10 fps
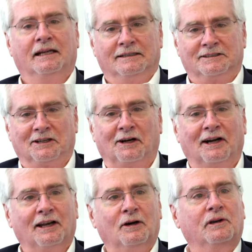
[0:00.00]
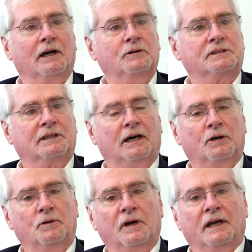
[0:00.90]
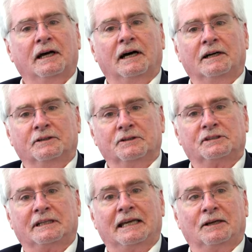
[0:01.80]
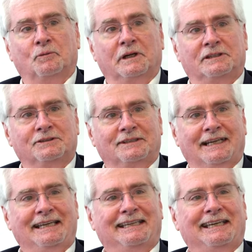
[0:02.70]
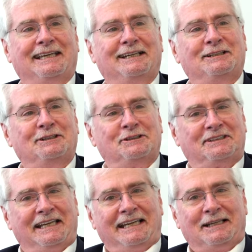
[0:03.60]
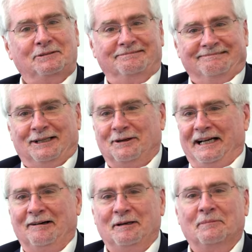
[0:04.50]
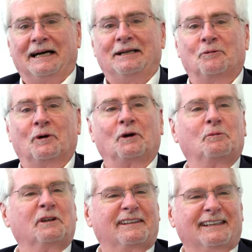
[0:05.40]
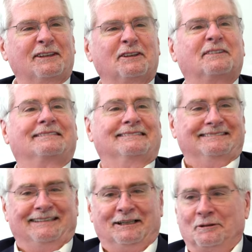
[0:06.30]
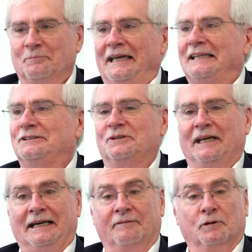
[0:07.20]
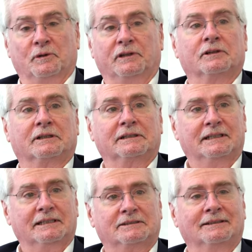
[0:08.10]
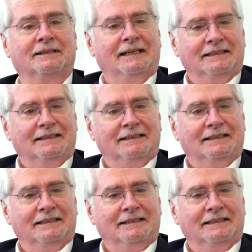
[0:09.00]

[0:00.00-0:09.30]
Start low, go slow, understand what you're taking, understand, how it might work with the other meds you have or with your condition.